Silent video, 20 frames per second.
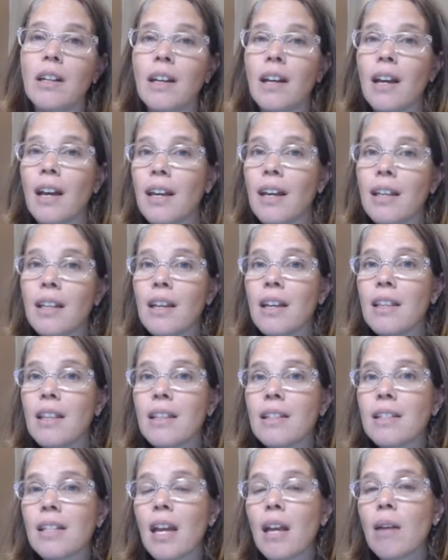And in
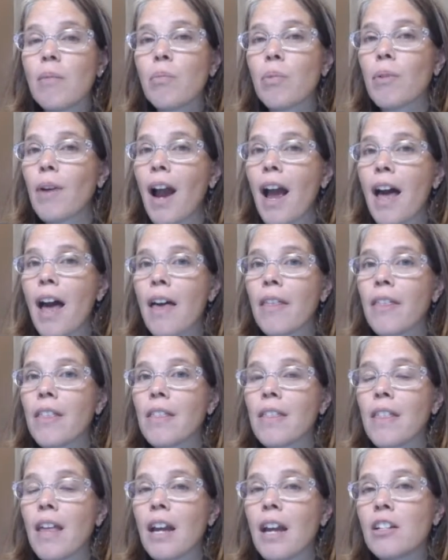the same breath,
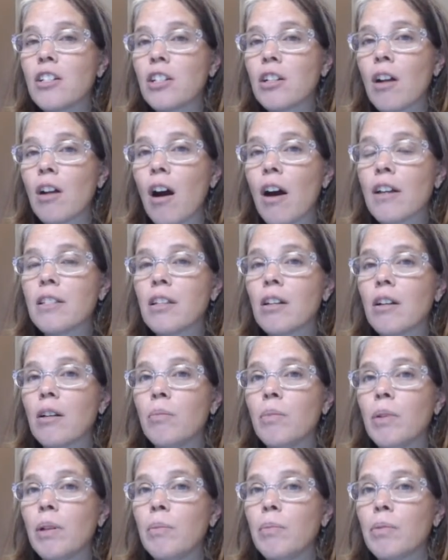they should
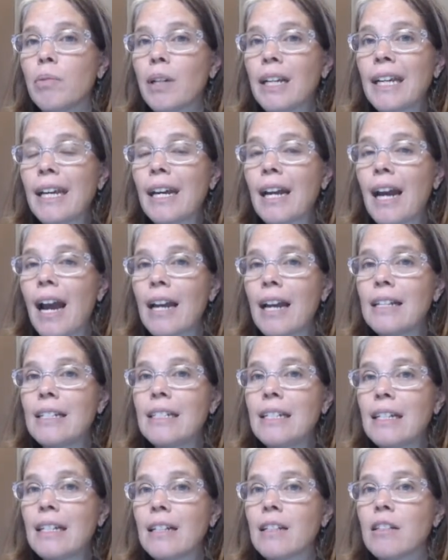also be bringing
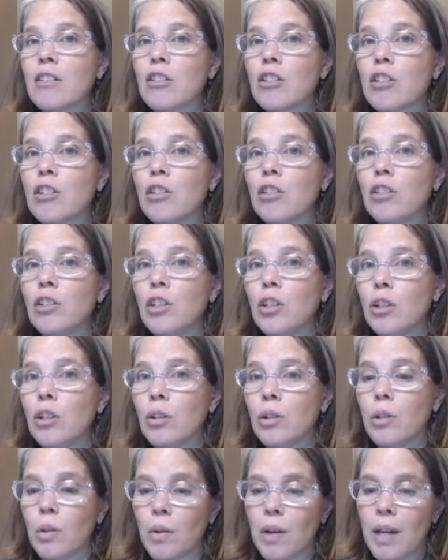ideas to
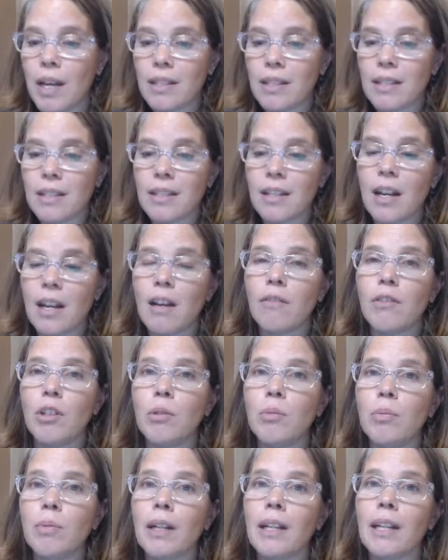you instead of
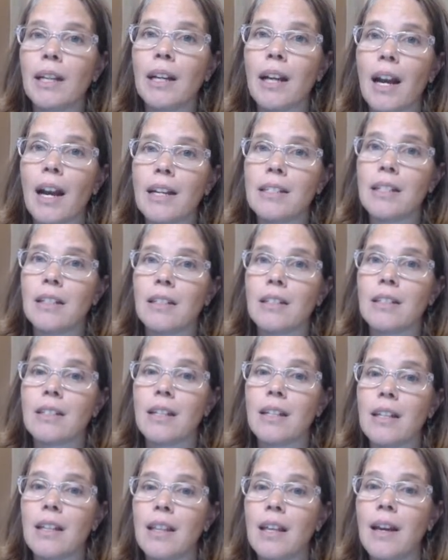you bringing ideas
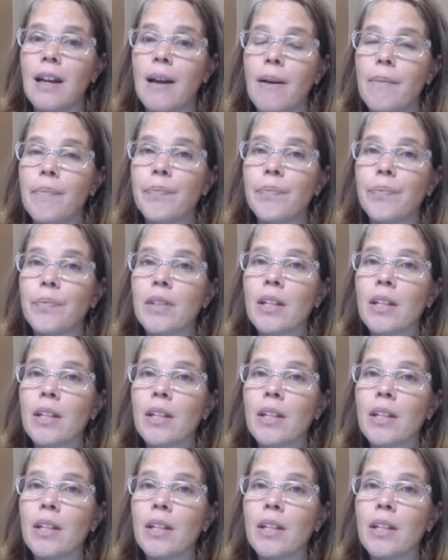to them.